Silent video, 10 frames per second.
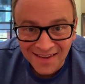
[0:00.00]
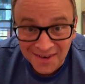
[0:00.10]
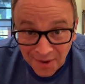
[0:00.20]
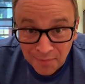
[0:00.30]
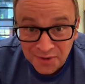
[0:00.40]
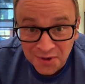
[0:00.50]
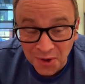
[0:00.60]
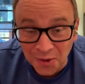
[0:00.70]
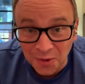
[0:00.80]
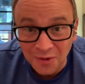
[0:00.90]
Number 2,
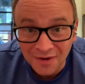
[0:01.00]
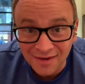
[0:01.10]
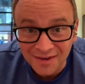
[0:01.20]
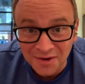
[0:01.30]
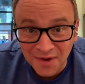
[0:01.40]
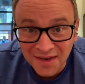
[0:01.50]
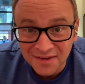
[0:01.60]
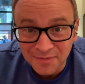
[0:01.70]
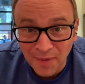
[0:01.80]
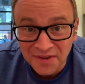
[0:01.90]
you need to
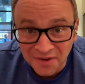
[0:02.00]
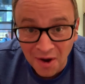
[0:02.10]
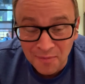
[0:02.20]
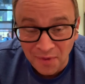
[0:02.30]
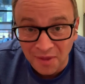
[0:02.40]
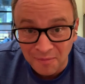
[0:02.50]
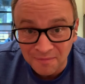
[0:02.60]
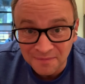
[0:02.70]
spend time with them.